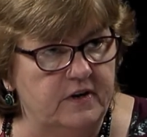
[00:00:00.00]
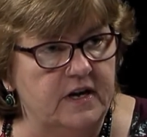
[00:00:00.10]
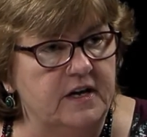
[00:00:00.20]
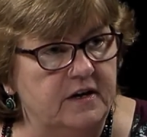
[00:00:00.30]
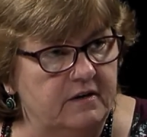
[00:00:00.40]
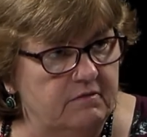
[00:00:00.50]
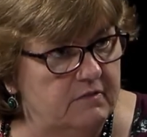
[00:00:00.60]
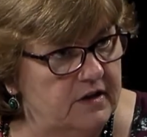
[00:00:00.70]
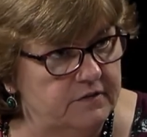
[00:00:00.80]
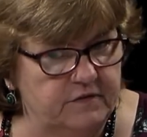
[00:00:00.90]
day
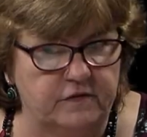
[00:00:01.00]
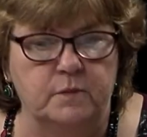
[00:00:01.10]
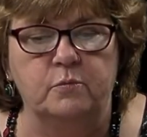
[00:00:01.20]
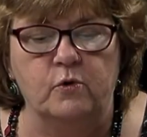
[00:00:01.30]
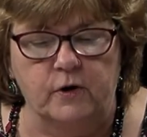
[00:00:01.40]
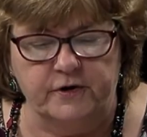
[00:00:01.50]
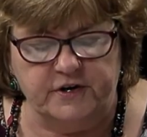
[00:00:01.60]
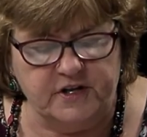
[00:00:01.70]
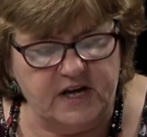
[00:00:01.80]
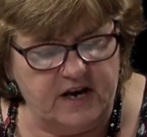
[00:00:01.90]
support
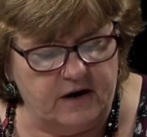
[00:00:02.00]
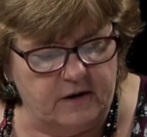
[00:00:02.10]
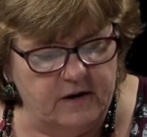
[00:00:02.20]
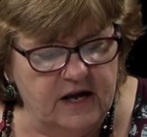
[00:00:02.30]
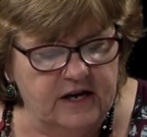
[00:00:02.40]
and care.